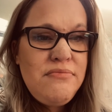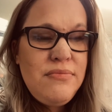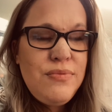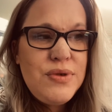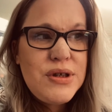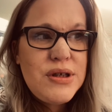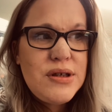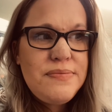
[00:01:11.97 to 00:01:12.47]

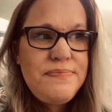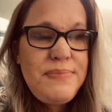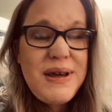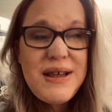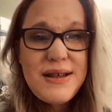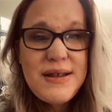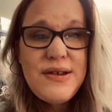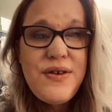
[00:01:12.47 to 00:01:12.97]
was
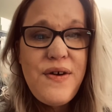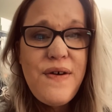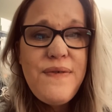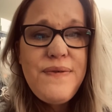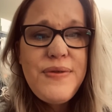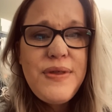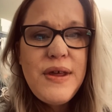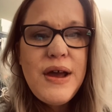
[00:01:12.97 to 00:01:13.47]
pissed
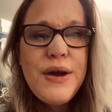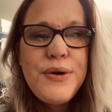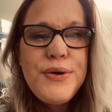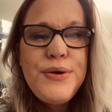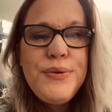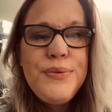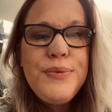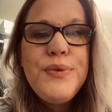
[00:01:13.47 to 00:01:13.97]
off that I
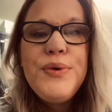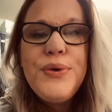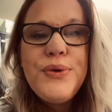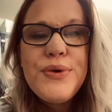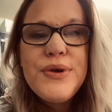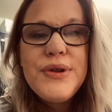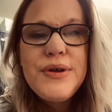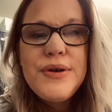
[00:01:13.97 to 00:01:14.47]
couldn't walk,